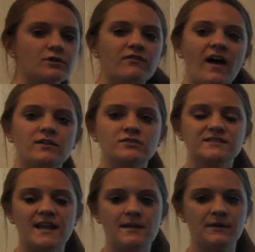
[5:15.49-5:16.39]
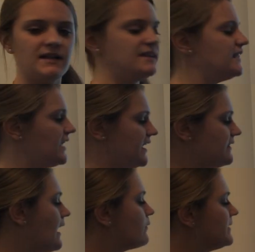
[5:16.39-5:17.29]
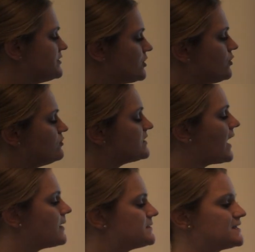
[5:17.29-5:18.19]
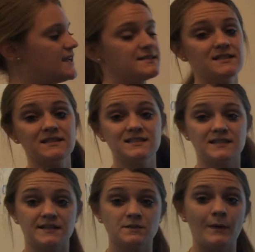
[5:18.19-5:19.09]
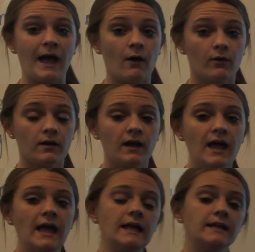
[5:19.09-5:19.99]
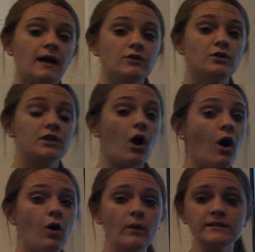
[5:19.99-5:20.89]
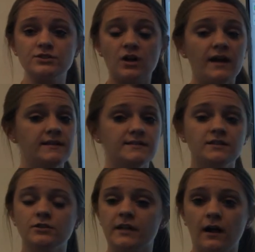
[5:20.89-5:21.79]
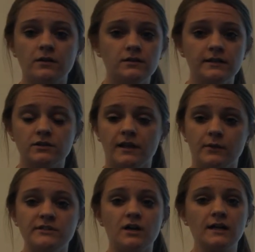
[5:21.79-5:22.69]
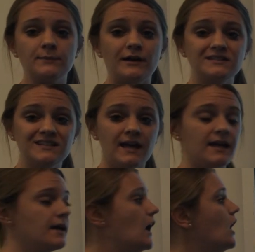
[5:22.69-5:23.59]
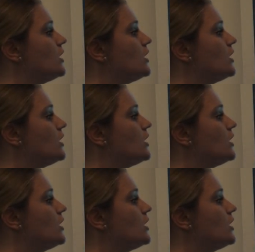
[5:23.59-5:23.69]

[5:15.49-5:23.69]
your final statement at the end. That would be 2 times 10 to the 6th power. Now you can always try these in your calculator like we talked about today.